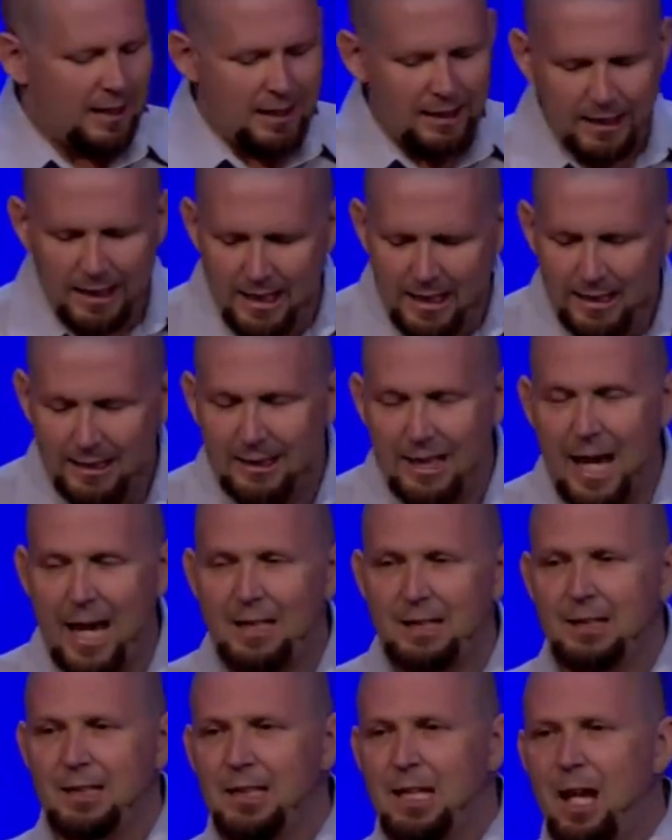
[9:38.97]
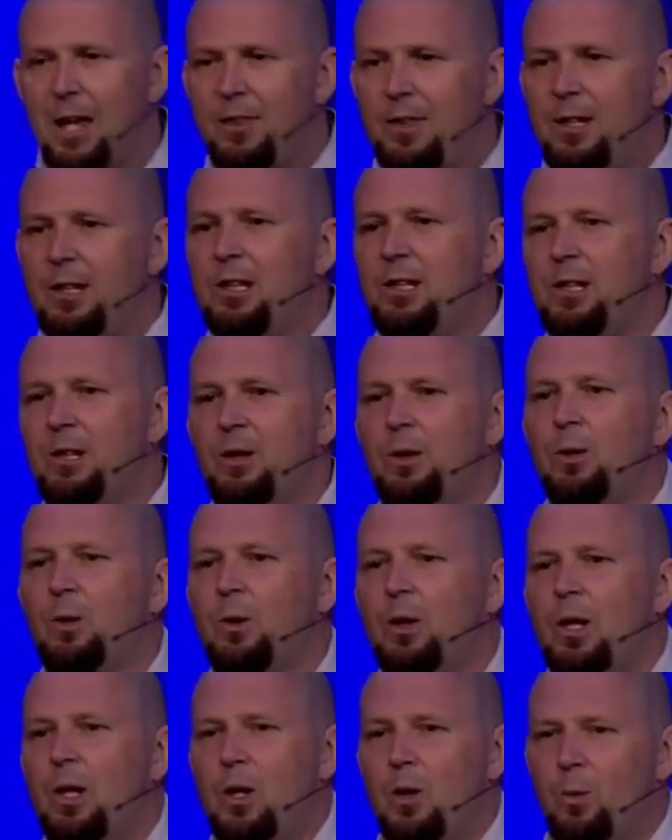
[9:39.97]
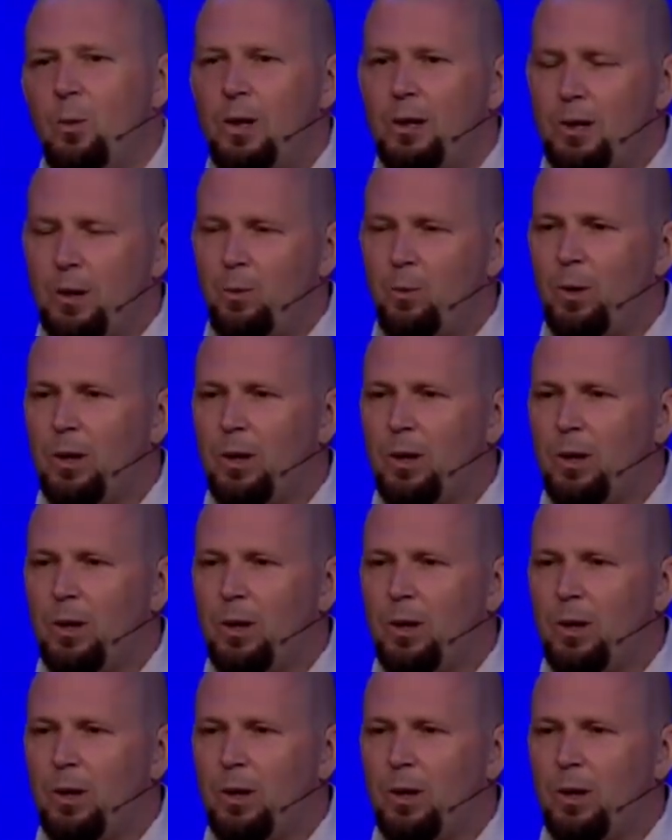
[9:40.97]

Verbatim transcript: And again, it has nothing to do with,